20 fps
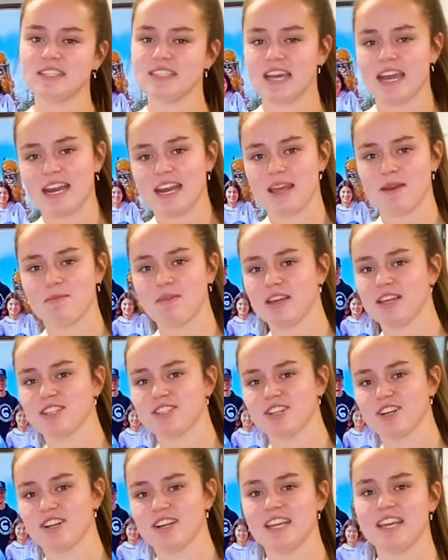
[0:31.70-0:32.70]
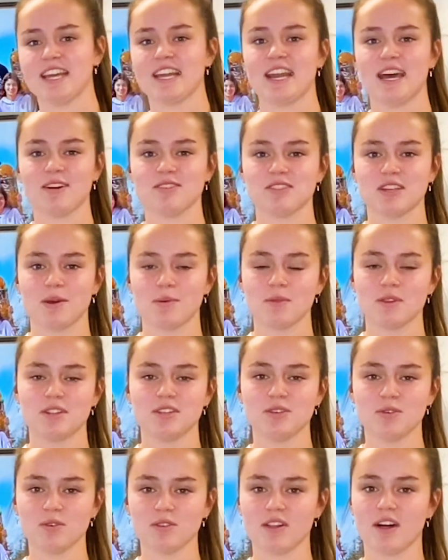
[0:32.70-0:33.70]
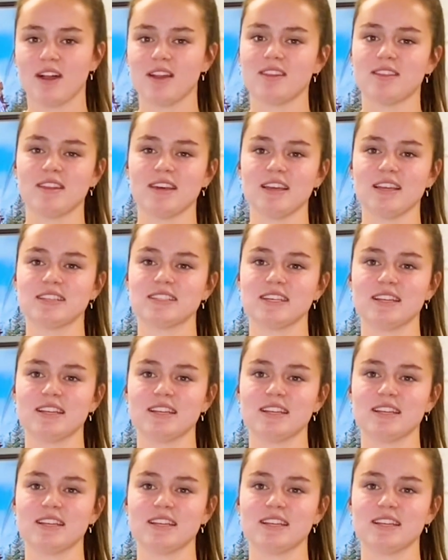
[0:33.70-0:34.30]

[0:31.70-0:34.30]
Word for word: dynamic journey and I was able to do a lot of things